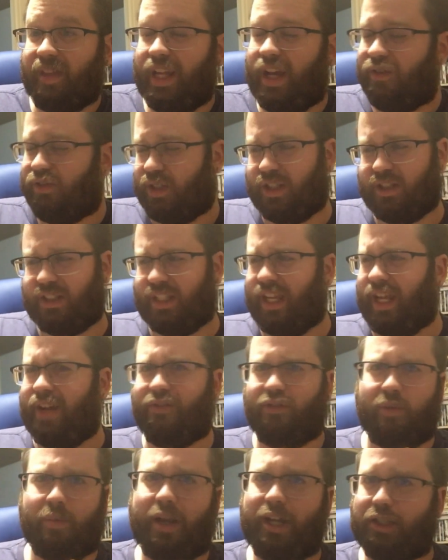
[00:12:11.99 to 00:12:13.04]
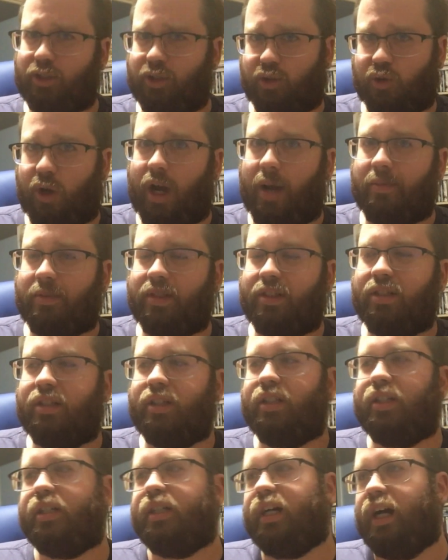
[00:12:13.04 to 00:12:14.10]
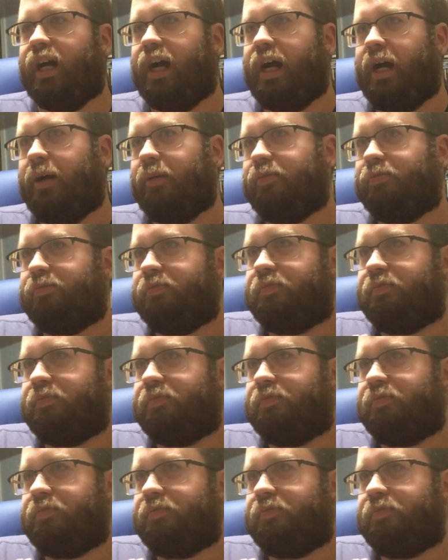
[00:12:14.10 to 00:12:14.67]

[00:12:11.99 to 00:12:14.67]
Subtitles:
Ever since the information dropped. I